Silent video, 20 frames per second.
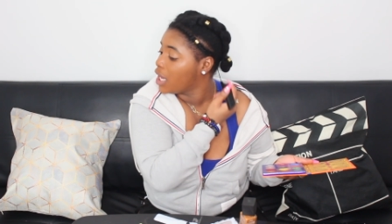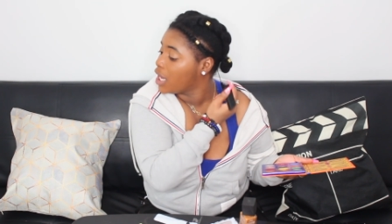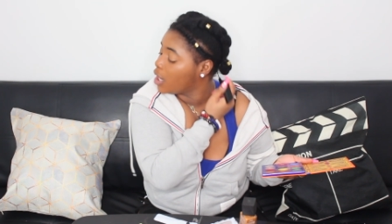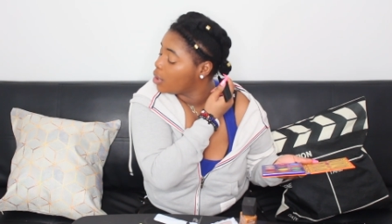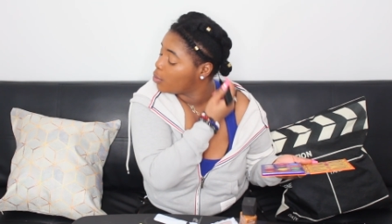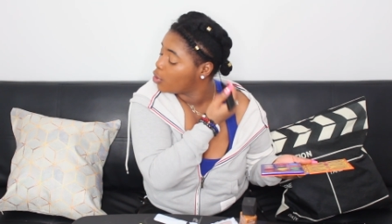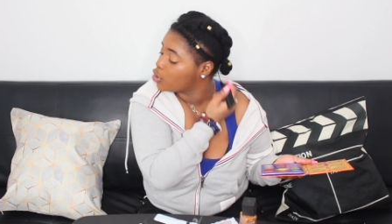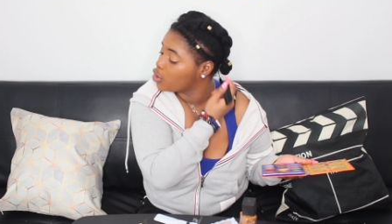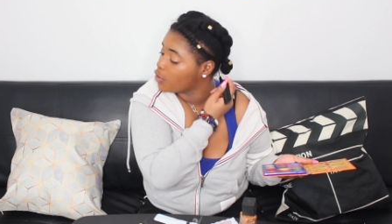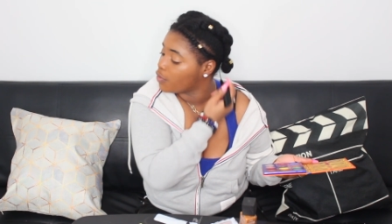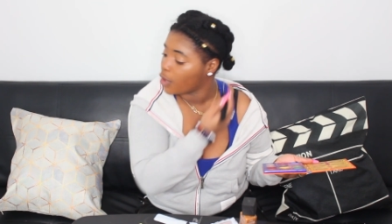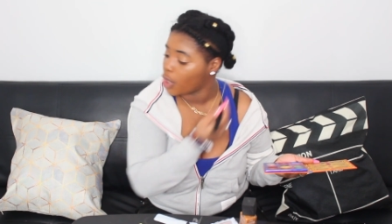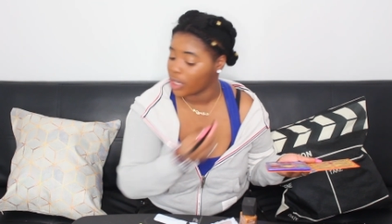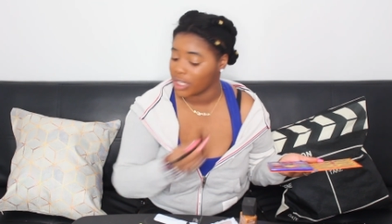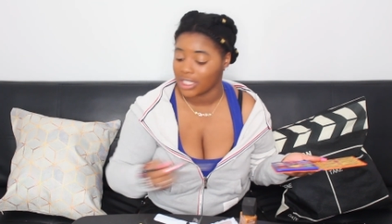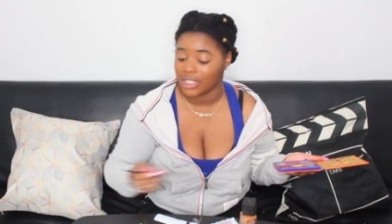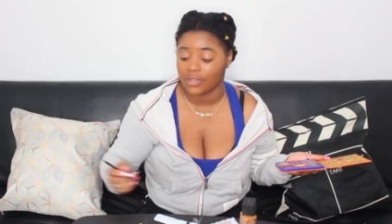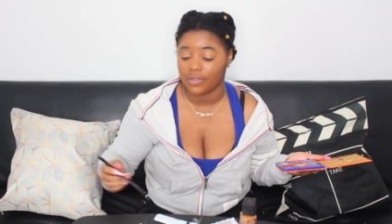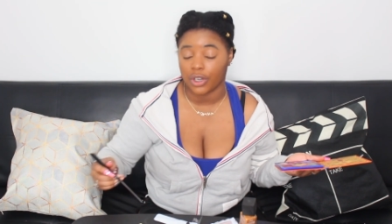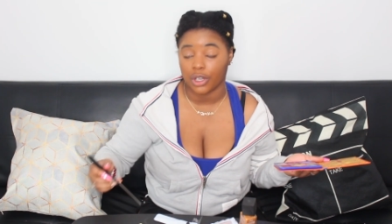And most of all,
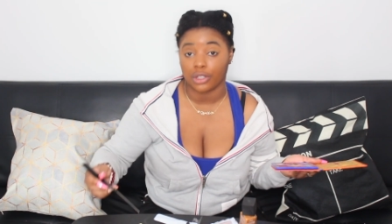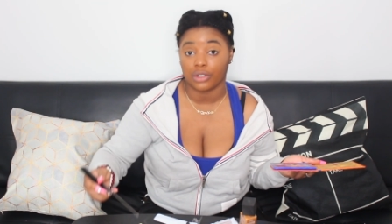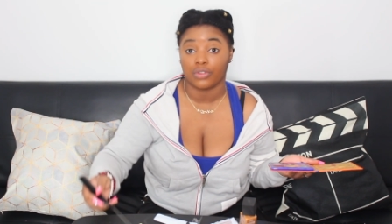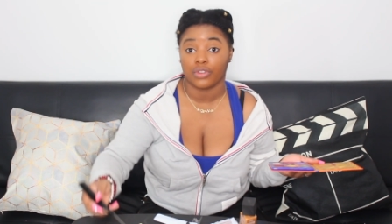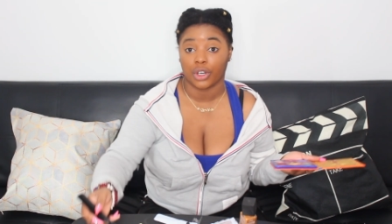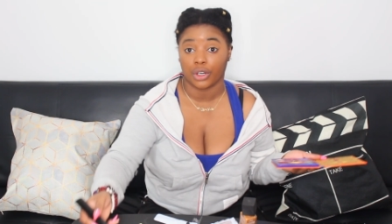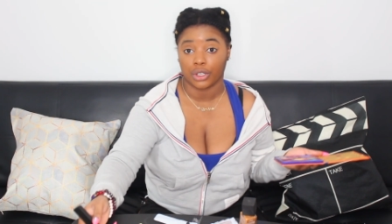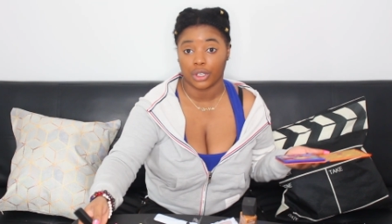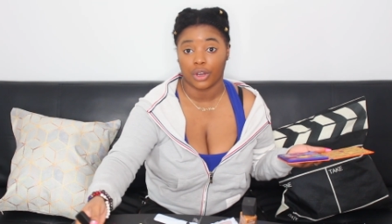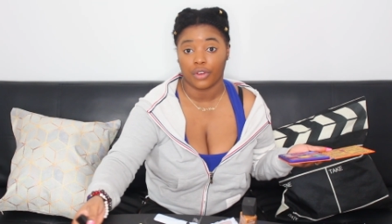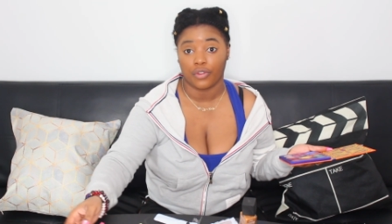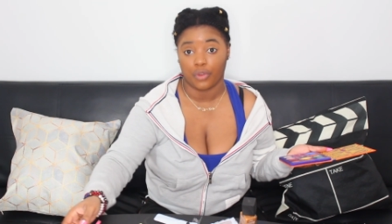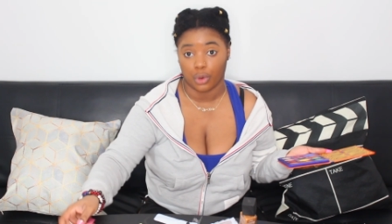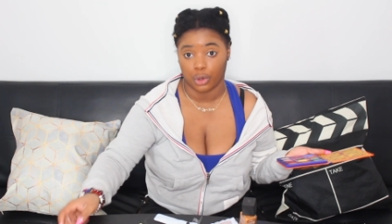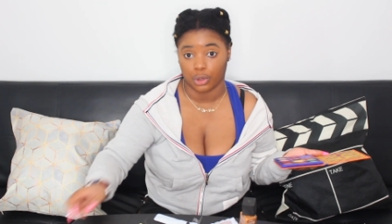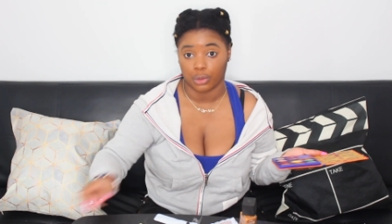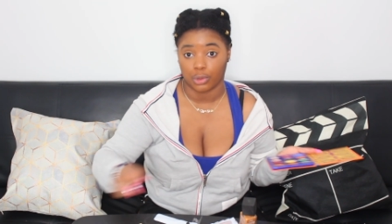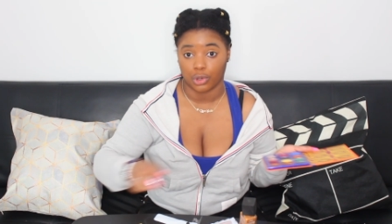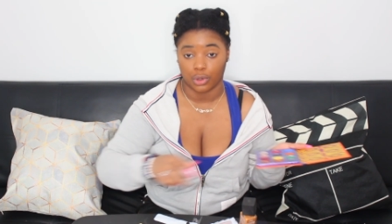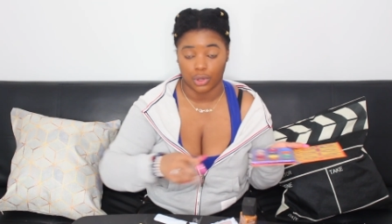it's very, very
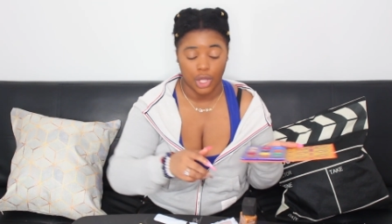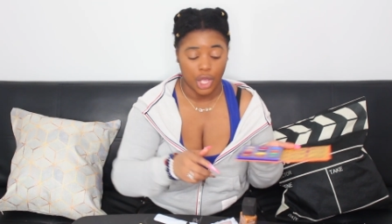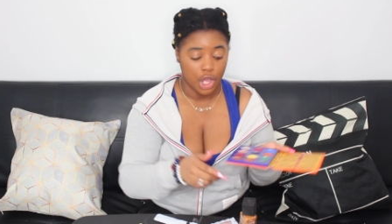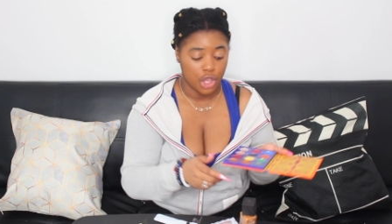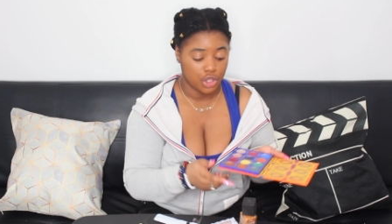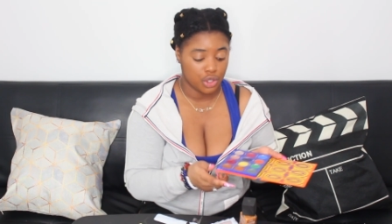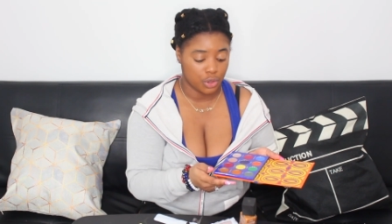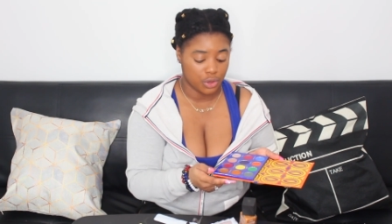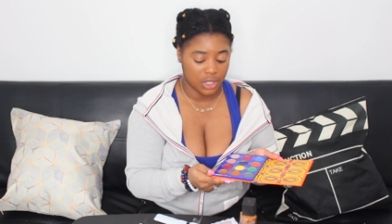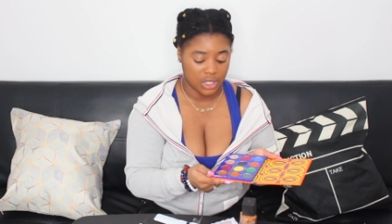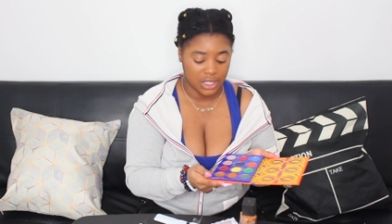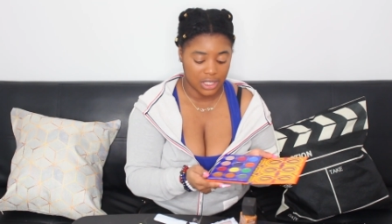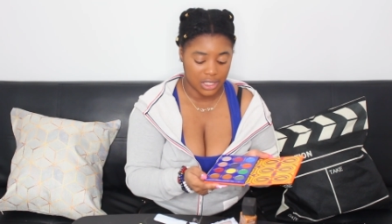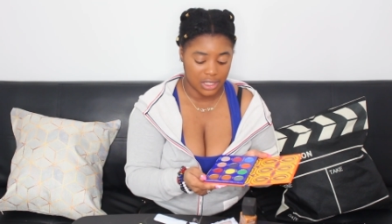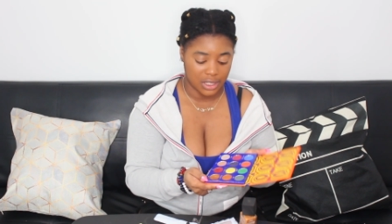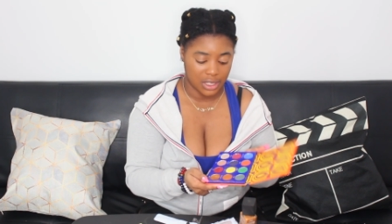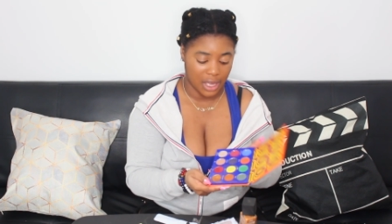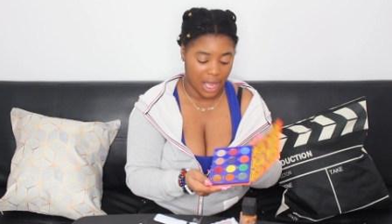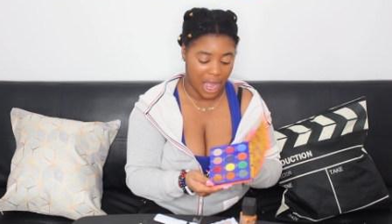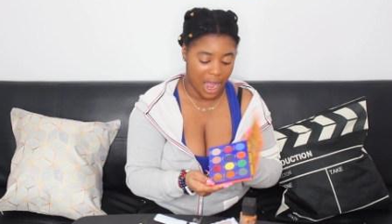affordable. So this is
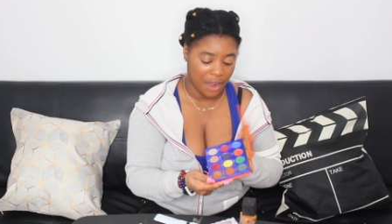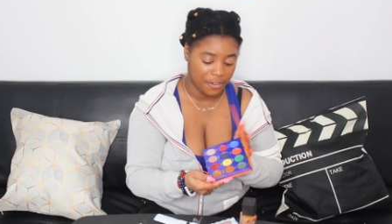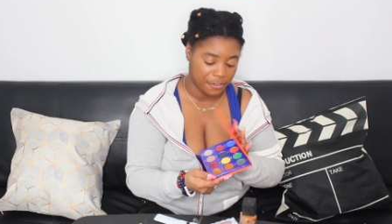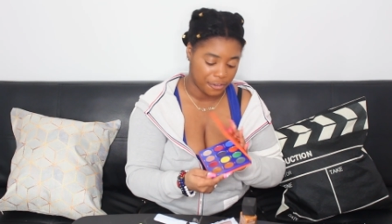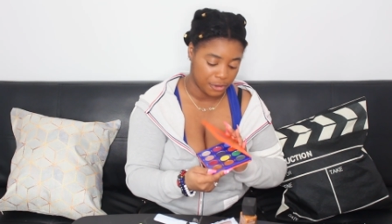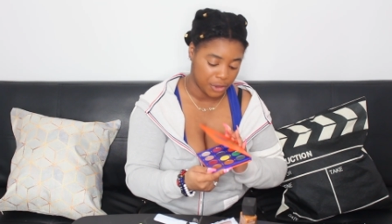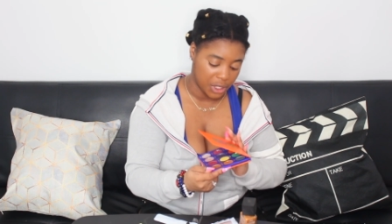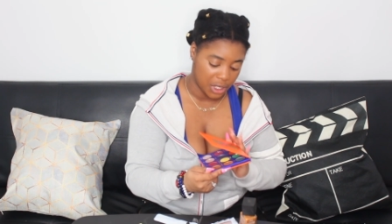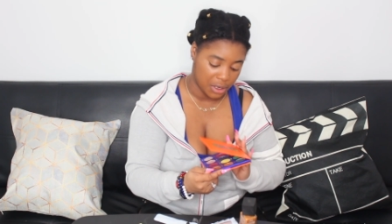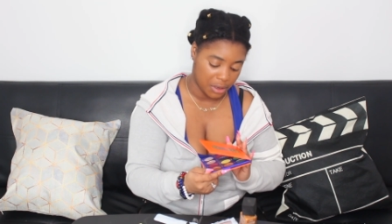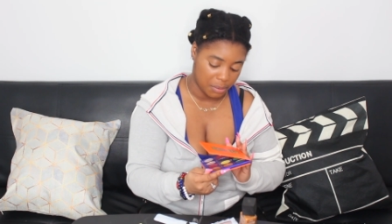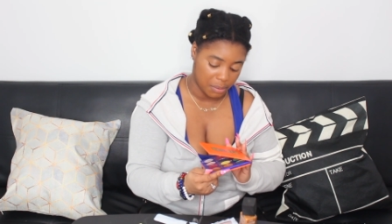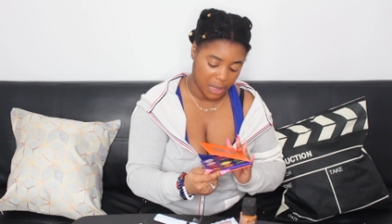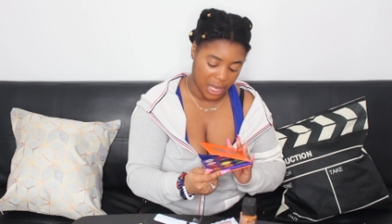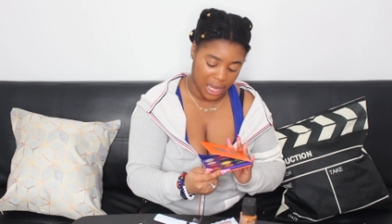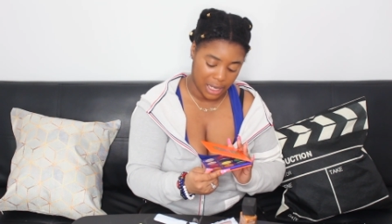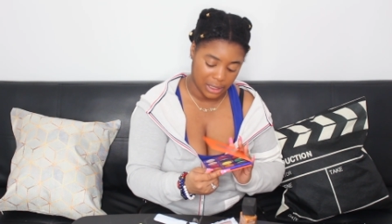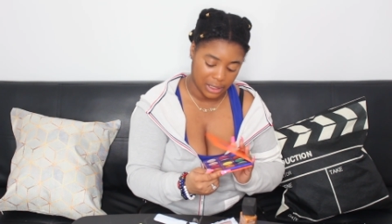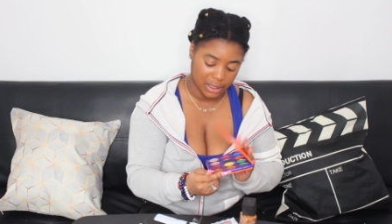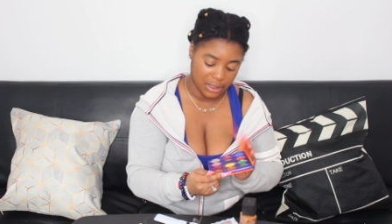the Afrique
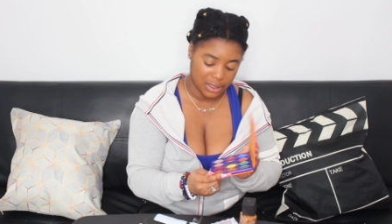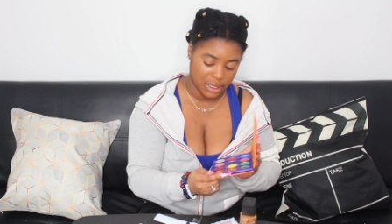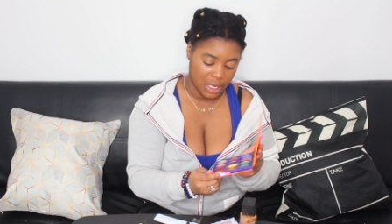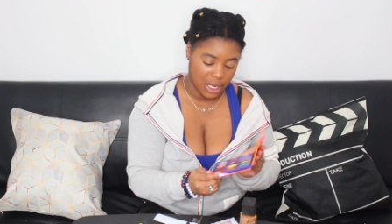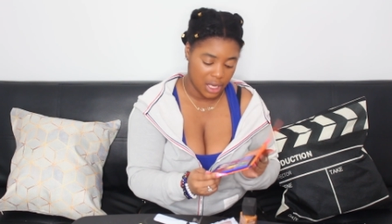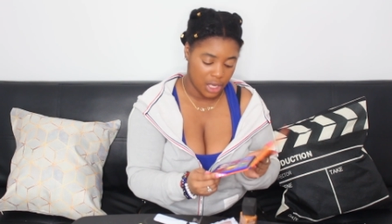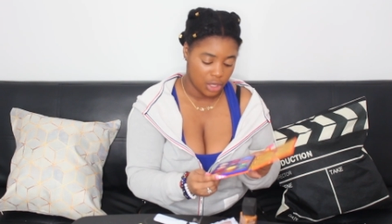palette.